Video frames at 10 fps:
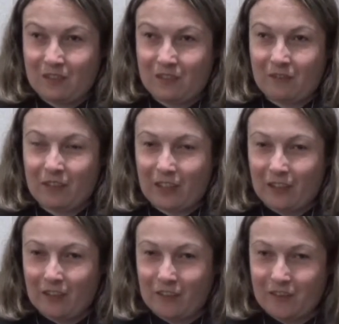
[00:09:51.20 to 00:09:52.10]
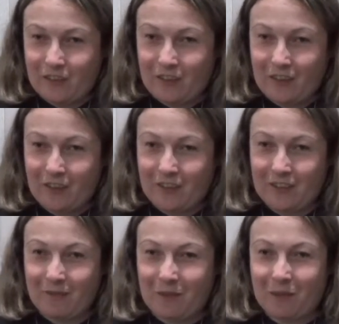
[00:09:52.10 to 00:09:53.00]
well, Kendall Jenner had
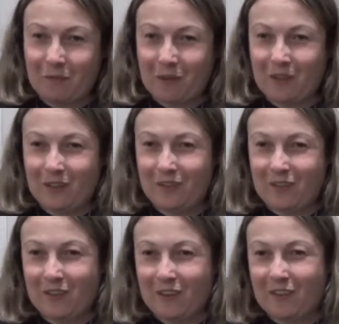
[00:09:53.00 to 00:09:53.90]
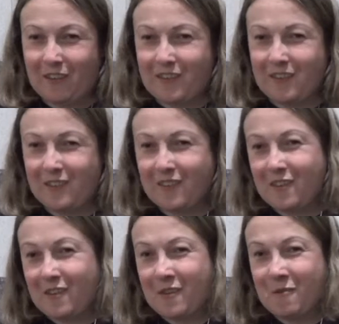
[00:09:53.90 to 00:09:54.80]
somebody break into her house,
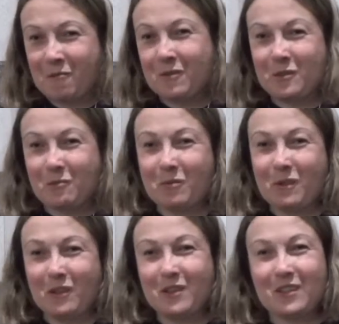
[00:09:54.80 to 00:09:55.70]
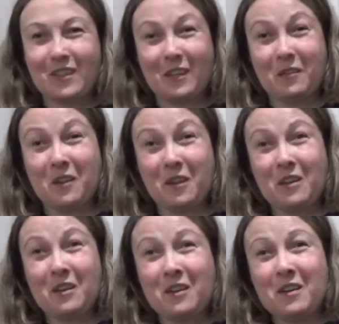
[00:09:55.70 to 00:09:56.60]
which is pretty scary.
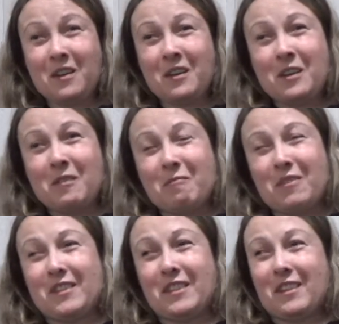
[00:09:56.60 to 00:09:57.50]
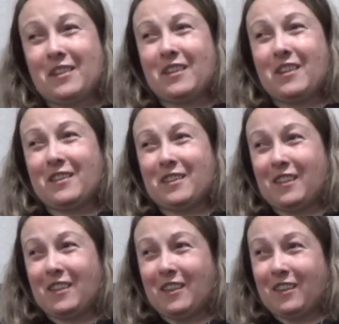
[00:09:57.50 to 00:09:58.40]
But yeah, she hasn't
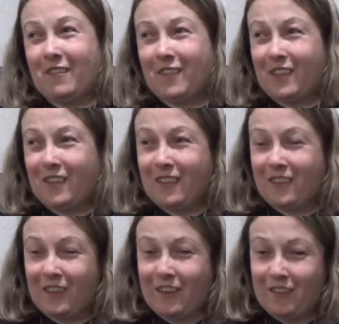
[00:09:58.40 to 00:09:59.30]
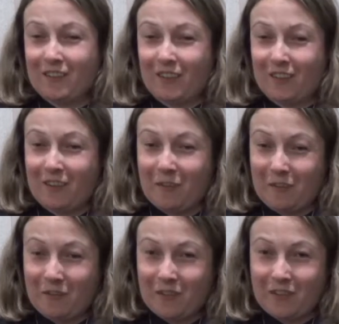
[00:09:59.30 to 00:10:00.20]
had anybody in her house that I know
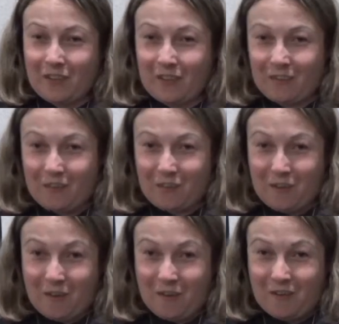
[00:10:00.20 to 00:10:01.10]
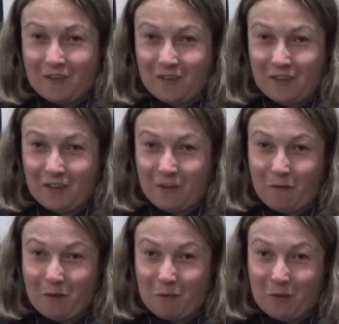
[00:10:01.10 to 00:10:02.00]
of as yet. If you know, you can
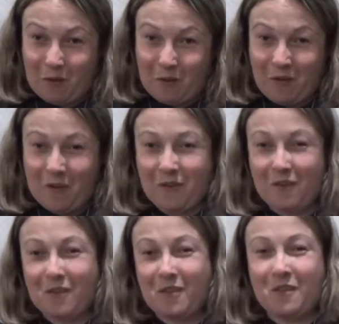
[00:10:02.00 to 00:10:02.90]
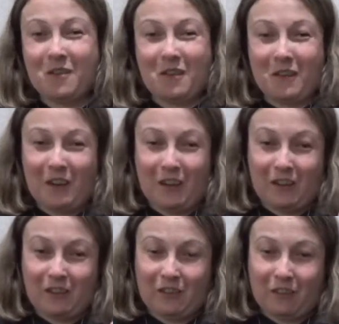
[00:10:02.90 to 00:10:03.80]
comment below
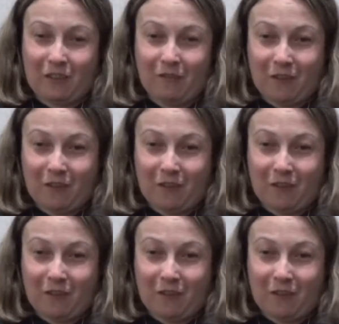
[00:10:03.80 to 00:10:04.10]
and let me